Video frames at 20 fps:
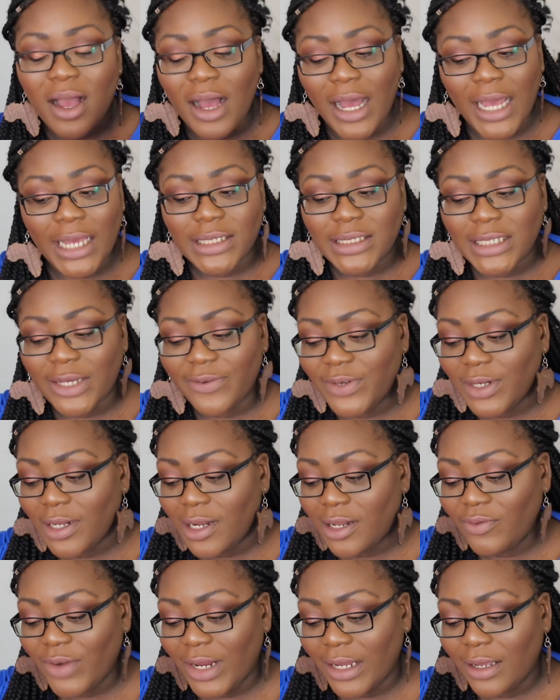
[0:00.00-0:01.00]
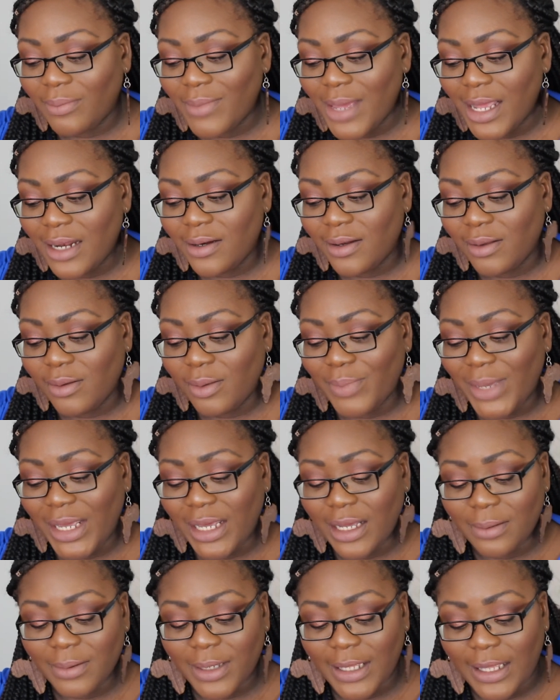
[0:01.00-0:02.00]
I definitely recommend the
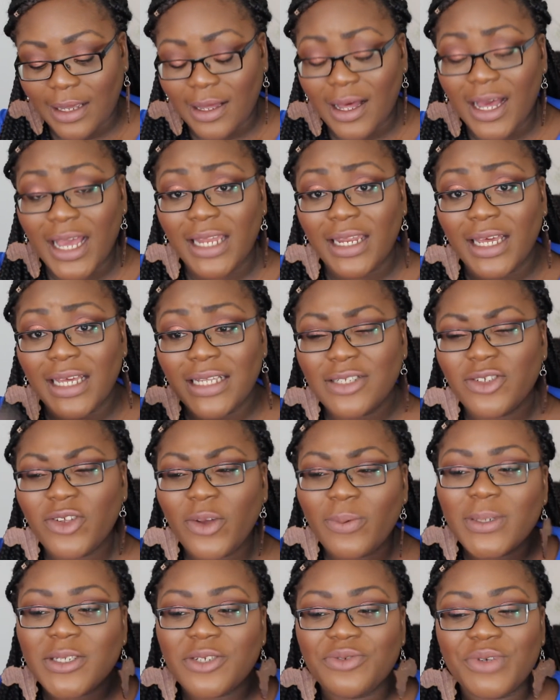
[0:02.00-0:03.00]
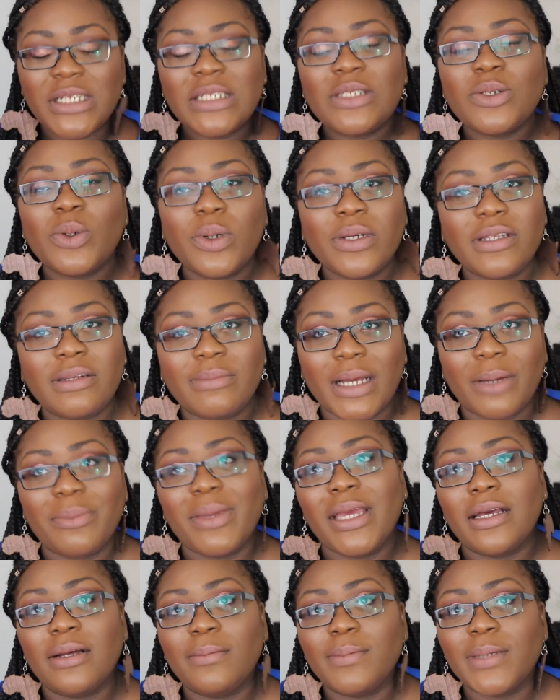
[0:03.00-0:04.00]
Makeup Geek highlights. No one's really talking about
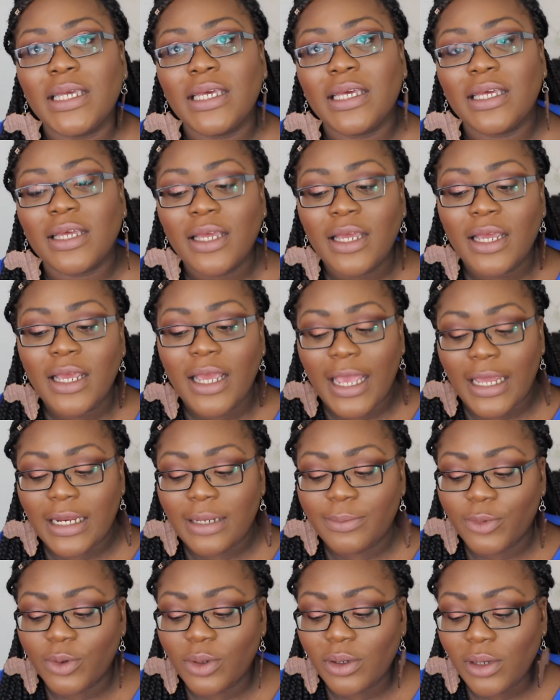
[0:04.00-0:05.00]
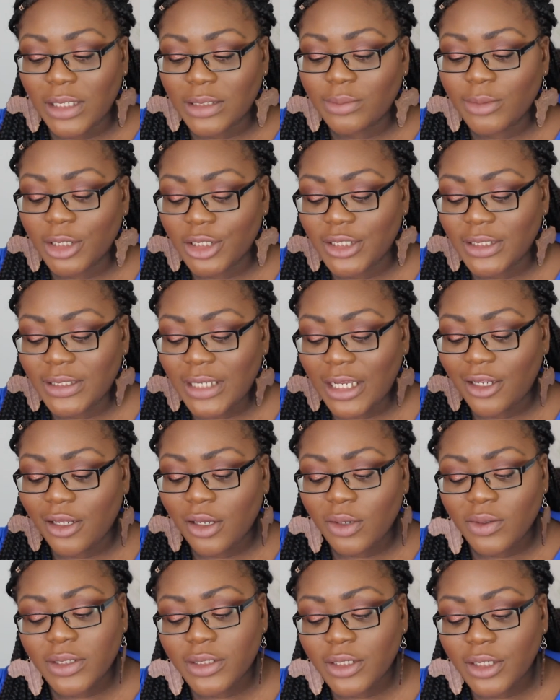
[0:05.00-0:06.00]
Makeup Geek anymore as much as they
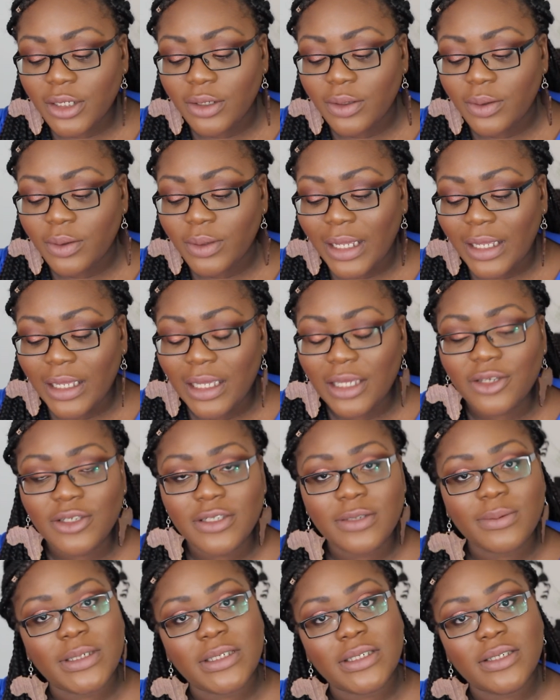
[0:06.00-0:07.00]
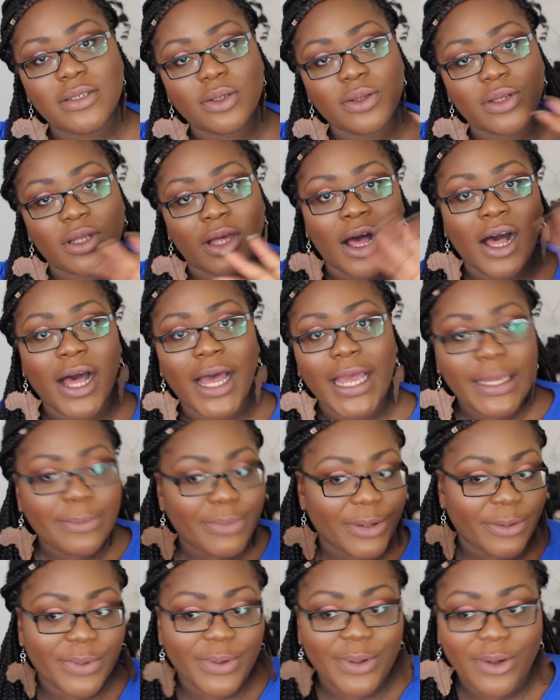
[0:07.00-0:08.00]
used to. Like, it used to be the hype
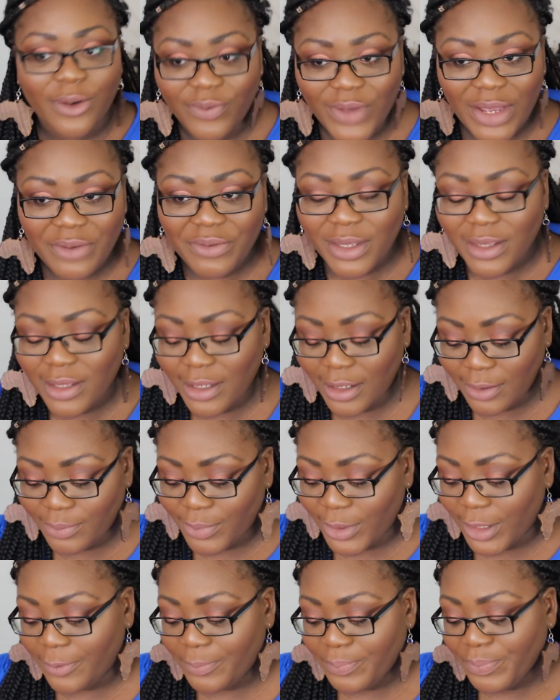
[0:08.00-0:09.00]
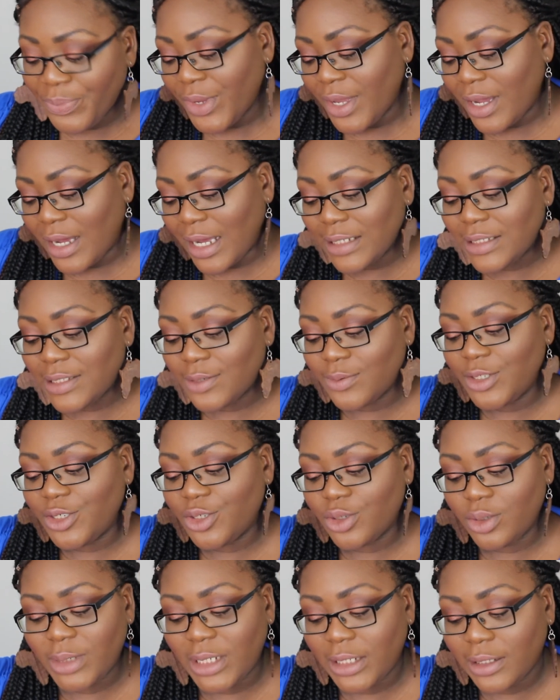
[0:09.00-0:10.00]
of everything, but I still
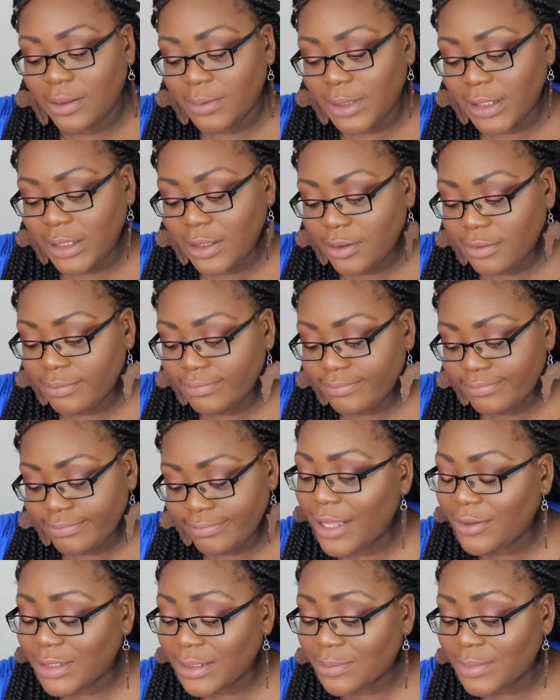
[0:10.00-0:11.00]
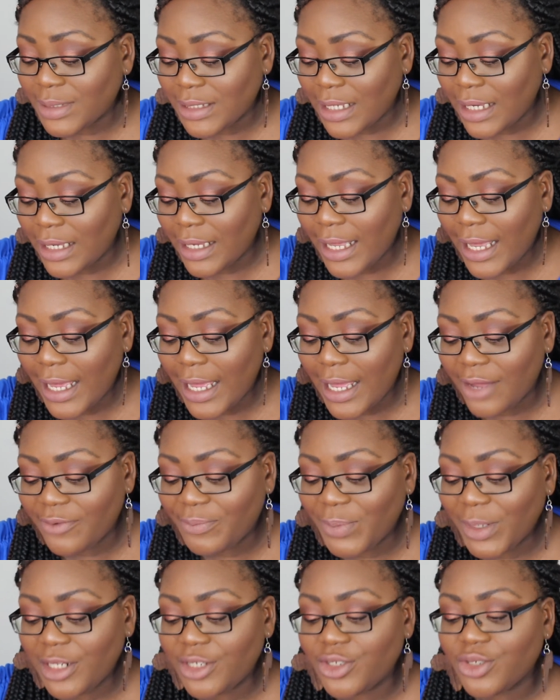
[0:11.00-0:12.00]
enjoy Makeup Geek. Some skincare
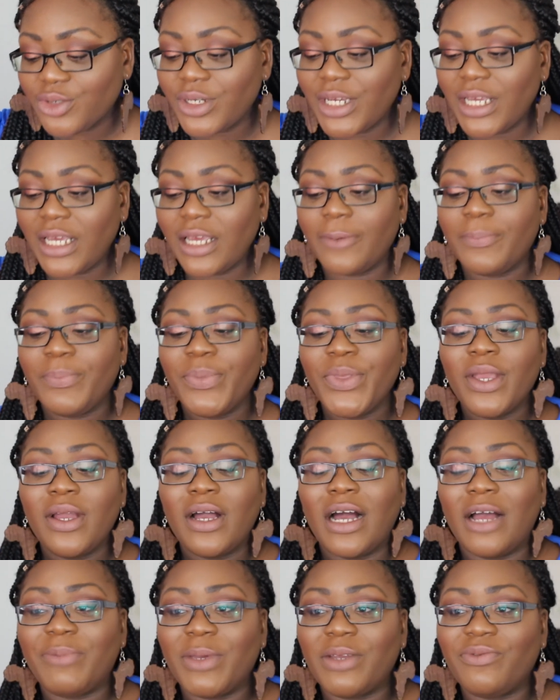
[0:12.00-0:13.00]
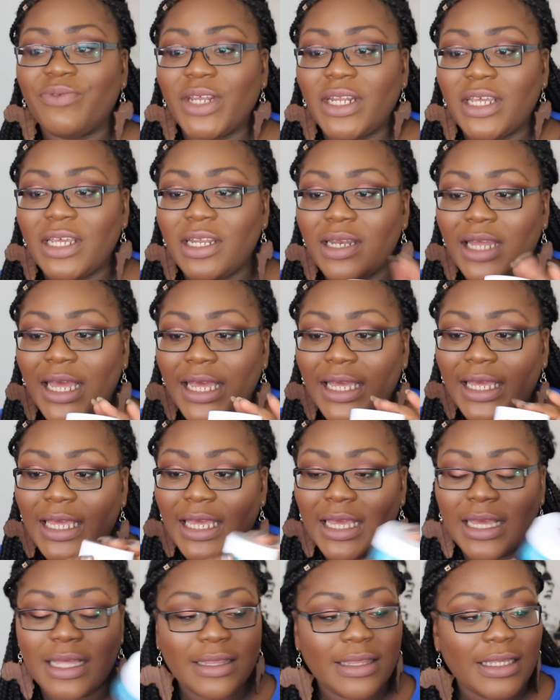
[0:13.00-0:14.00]
I've been enjoying. I've been really
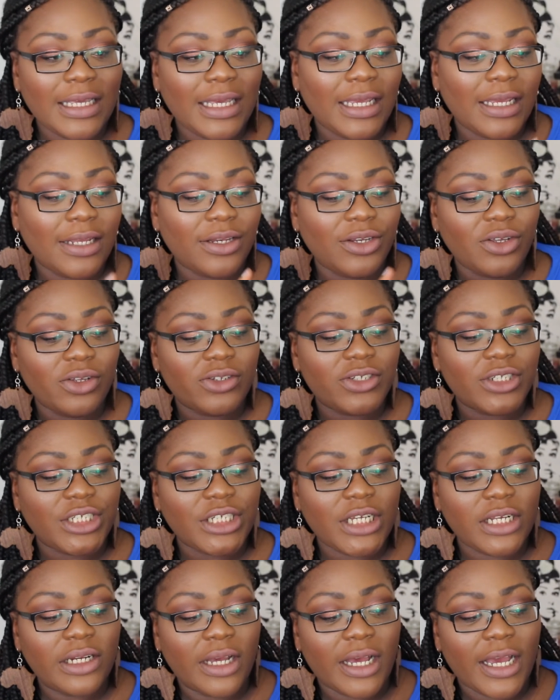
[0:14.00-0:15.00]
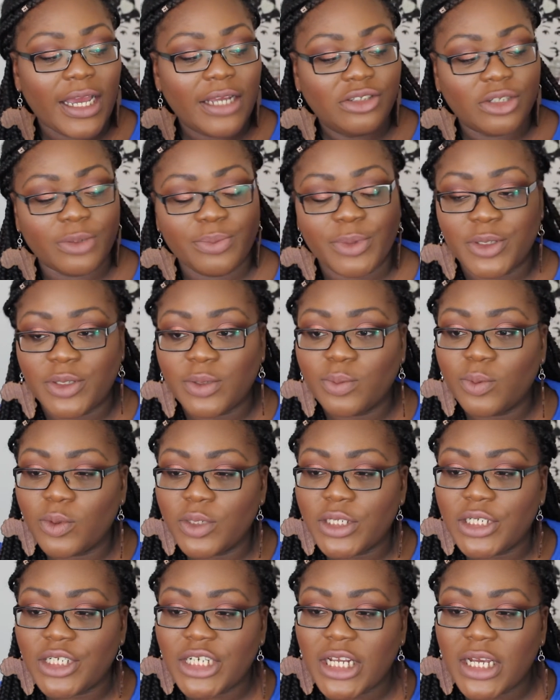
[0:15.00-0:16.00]
liking the Neutrogena Hydro Boost
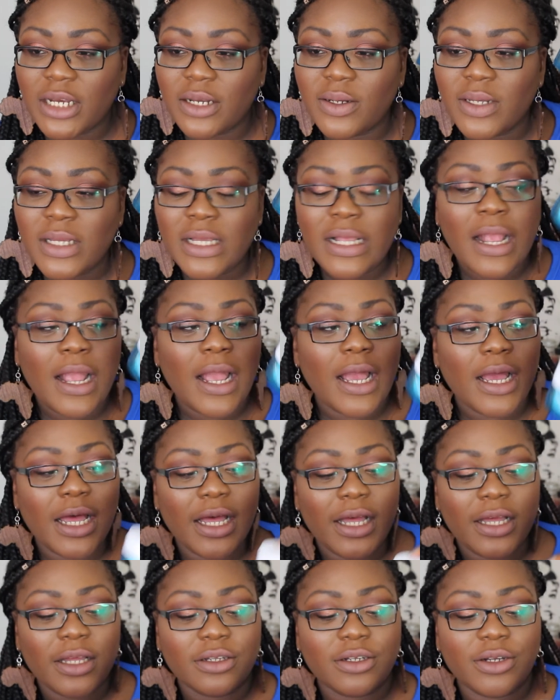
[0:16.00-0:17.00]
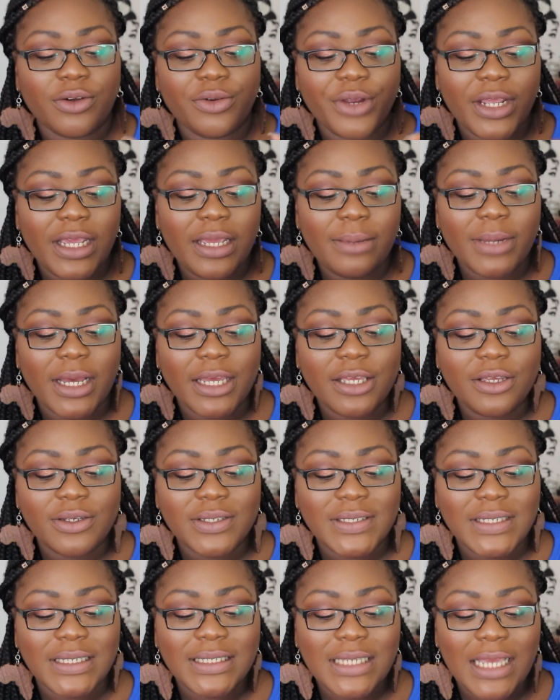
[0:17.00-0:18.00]
Water Gel cream. I
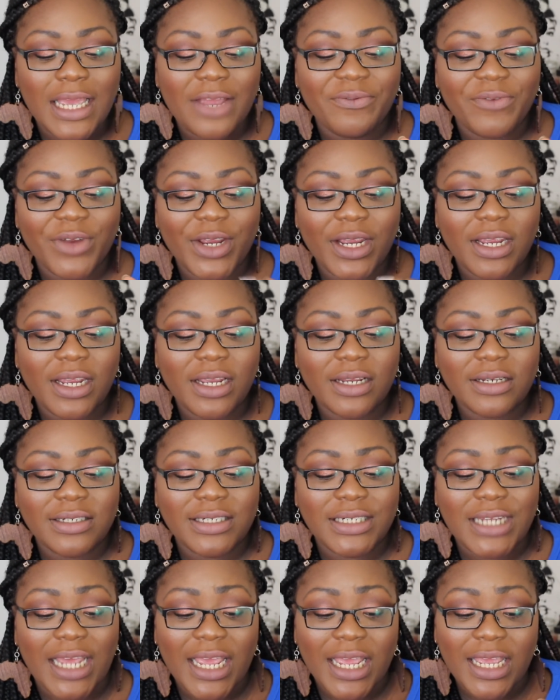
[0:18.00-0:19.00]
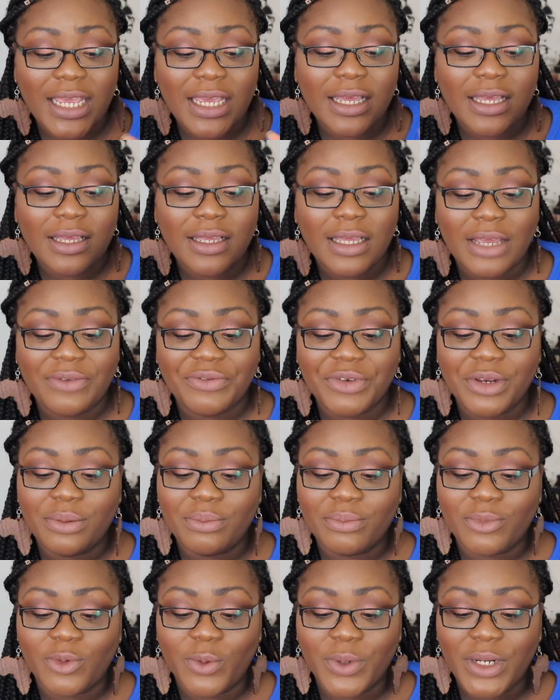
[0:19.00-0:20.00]
use this every day, every
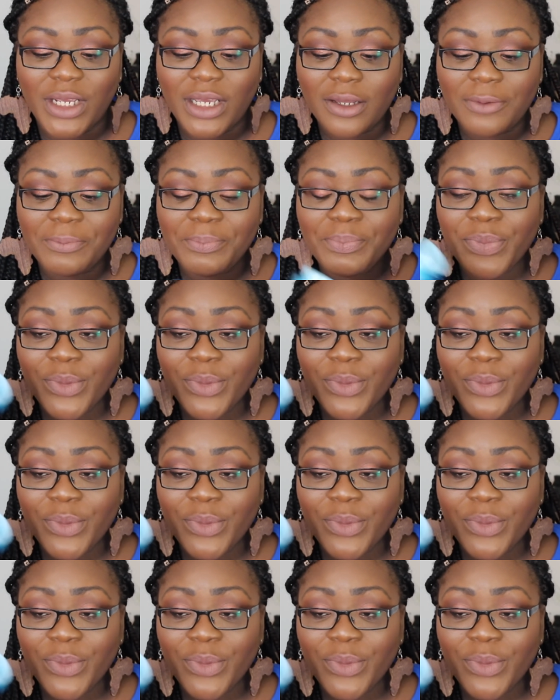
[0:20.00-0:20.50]
morning.